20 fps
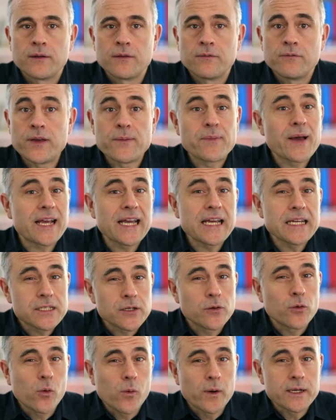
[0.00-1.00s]
Feedback
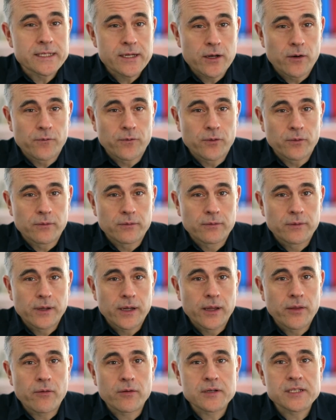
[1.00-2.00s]
isn't always helpful,
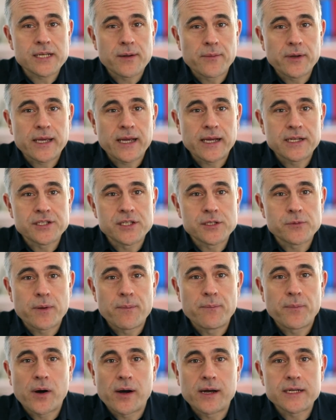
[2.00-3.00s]
and there are some occasions
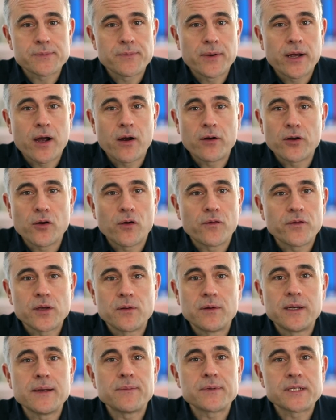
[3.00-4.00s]
when buyers may only offer
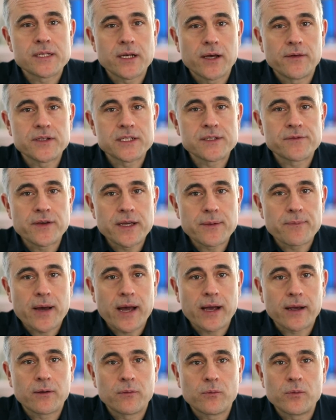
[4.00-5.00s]
you lip service
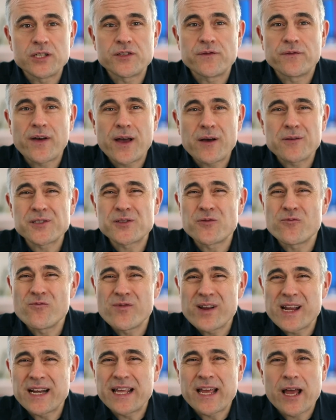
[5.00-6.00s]
feedback, which fails to
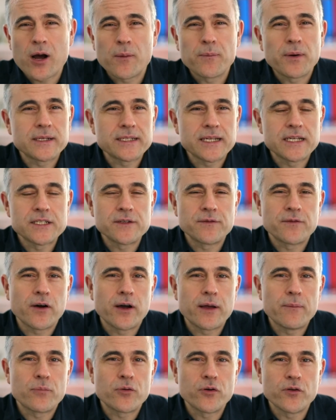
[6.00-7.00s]
really help
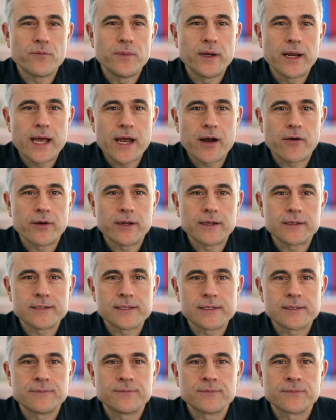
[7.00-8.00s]
identify improvement
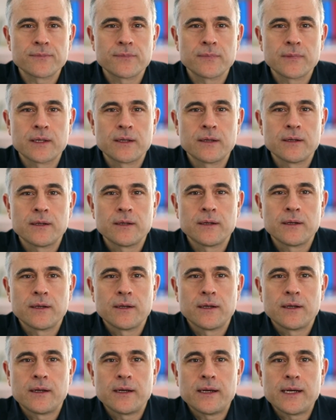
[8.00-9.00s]
areas.
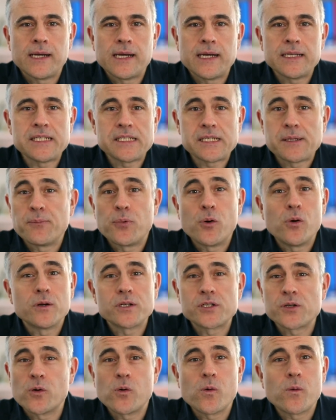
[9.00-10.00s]
It is
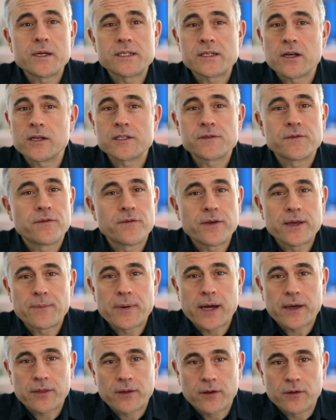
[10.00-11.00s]
important to always ask for
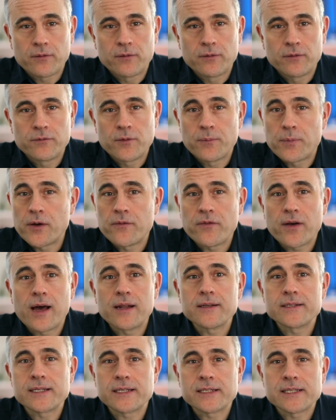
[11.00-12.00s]
feedback though, for both
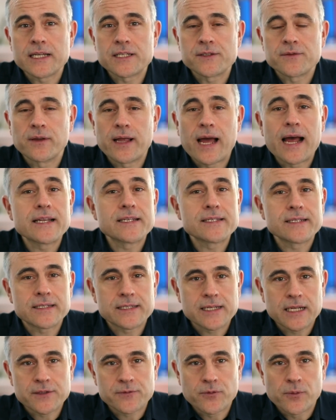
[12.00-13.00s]
unsuccessful and
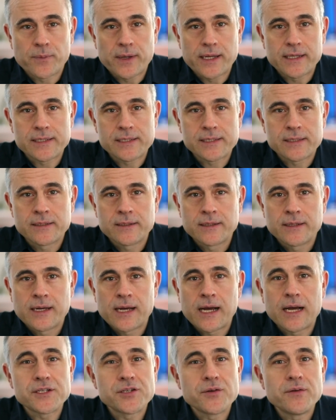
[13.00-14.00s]
successful bids,
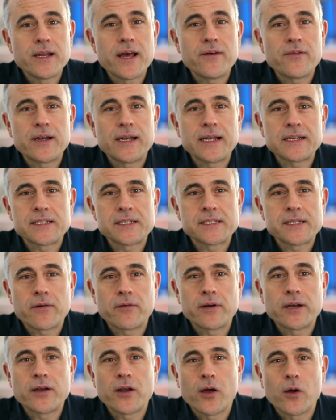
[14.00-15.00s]
as you never
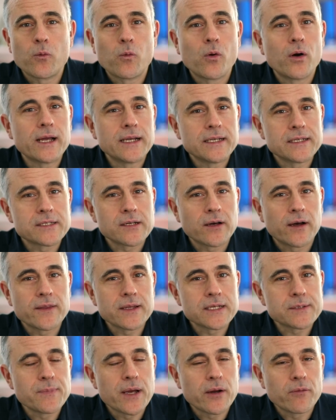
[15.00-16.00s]
necessarily know what insight
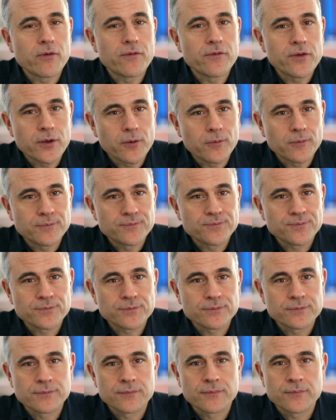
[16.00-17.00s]
this may reveal.
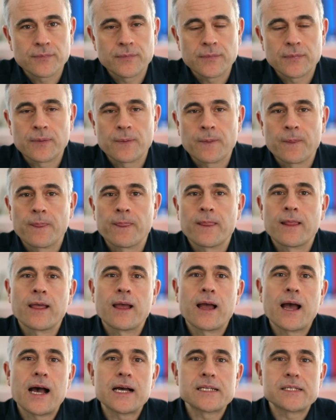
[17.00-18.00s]

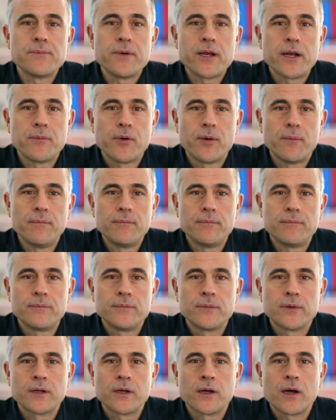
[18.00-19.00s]
As a minimum,
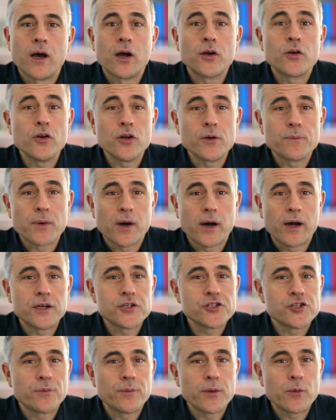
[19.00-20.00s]
a good buyer
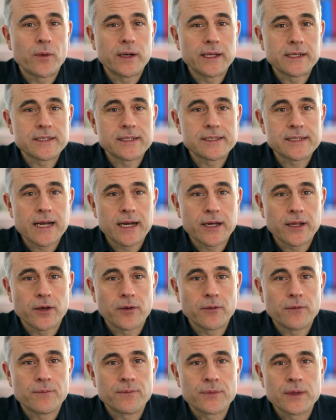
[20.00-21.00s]
should be willing to tell
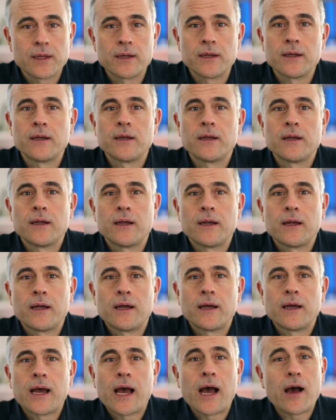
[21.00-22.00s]
you
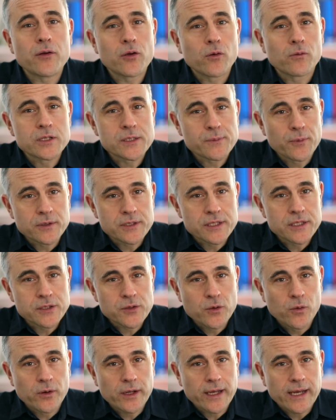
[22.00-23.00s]
how your response is
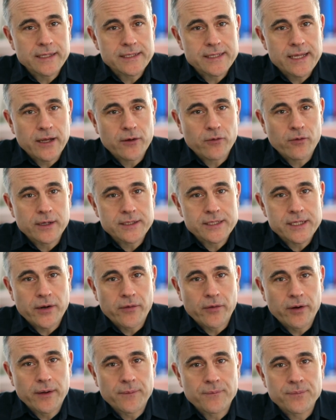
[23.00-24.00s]
scored against their
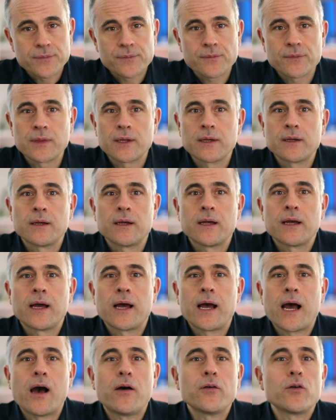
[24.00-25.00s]
criteria,
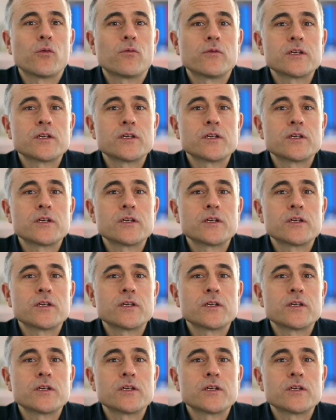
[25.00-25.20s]
how your